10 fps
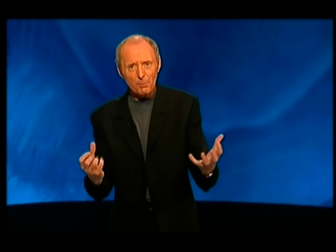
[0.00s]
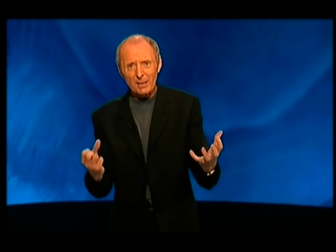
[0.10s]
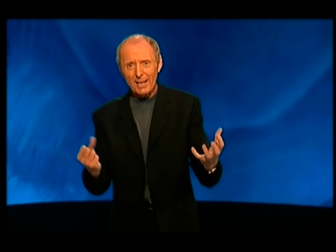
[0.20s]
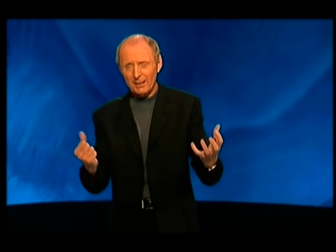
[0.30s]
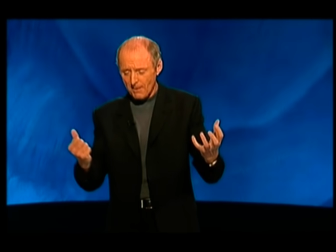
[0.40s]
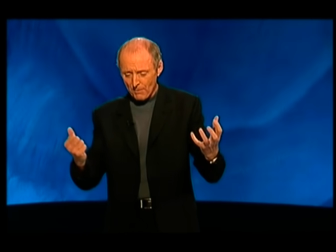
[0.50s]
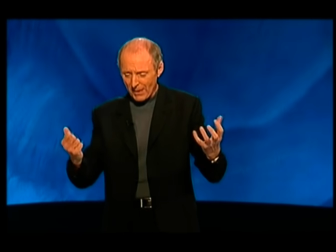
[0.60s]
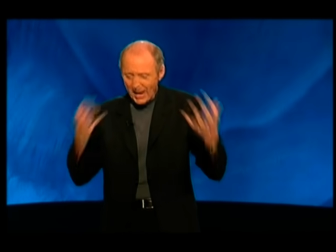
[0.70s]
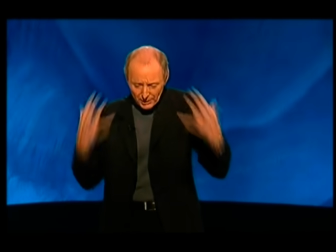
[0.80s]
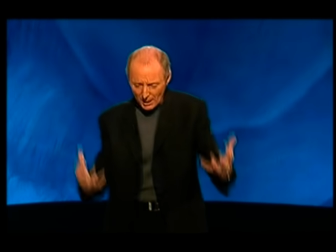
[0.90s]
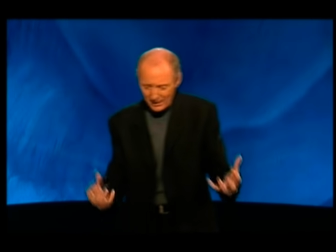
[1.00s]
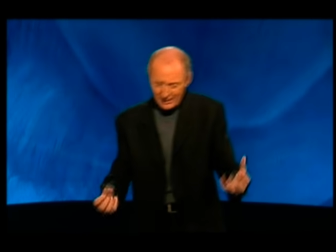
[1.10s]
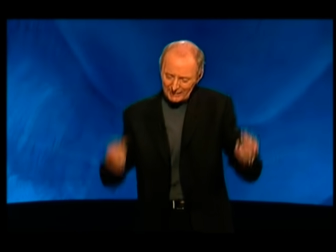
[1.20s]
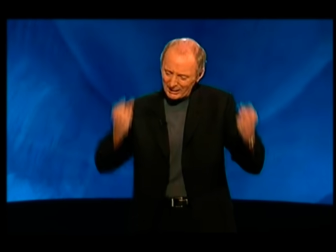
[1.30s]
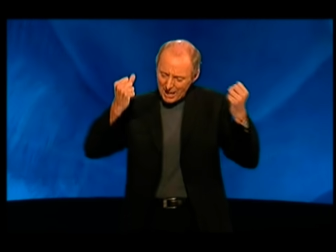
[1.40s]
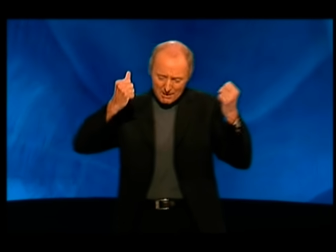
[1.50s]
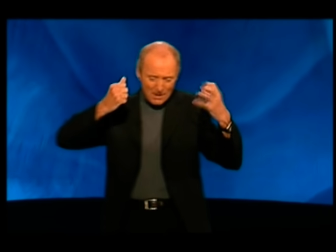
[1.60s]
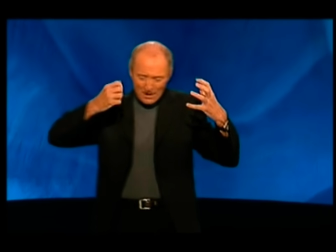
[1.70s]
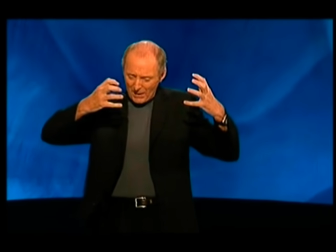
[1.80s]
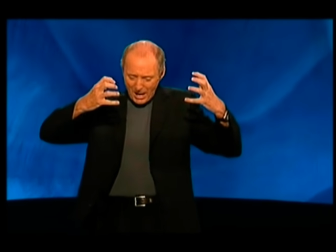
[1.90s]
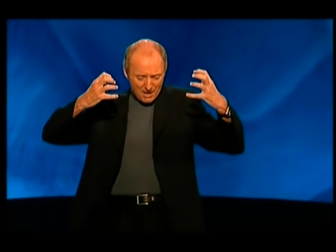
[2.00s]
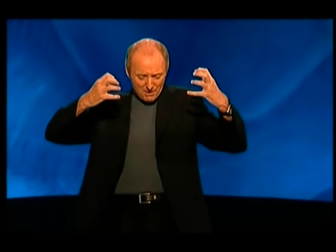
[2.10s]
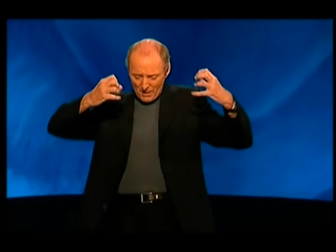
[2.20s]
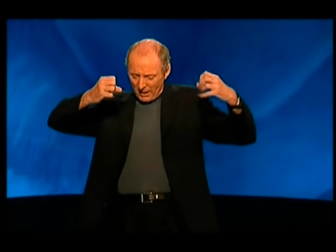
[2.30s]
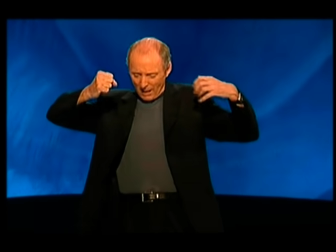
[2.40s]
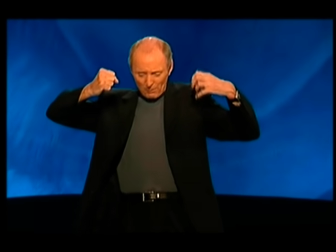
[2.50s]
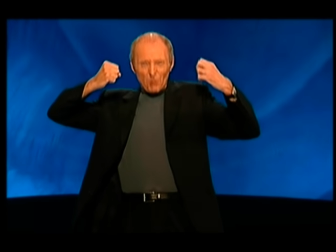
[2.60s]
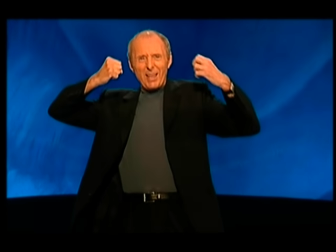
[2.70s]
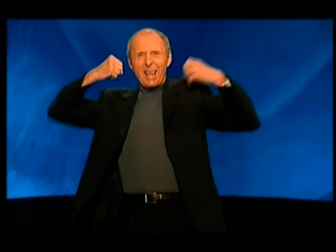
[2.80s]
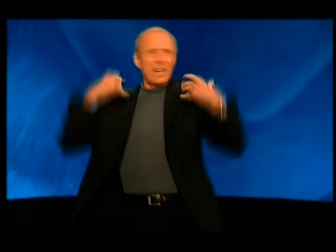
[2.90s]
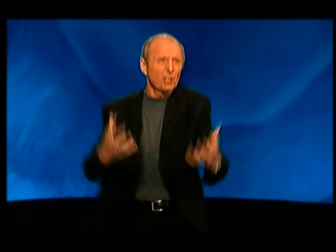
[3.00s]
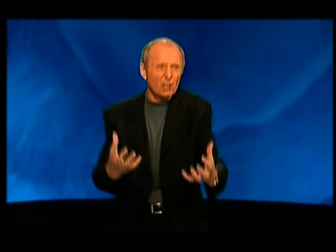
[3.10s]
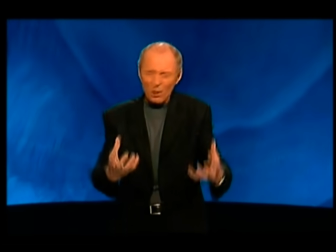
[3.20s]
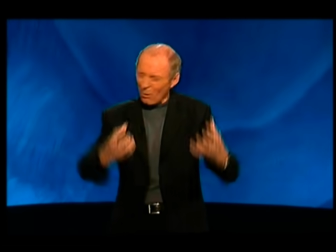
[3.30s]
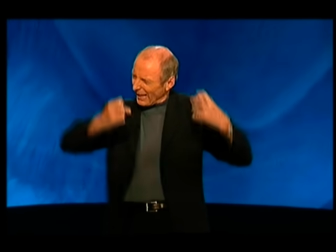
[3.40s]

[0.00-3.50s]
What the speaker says: I mean, like, they're young, they've got all that energy,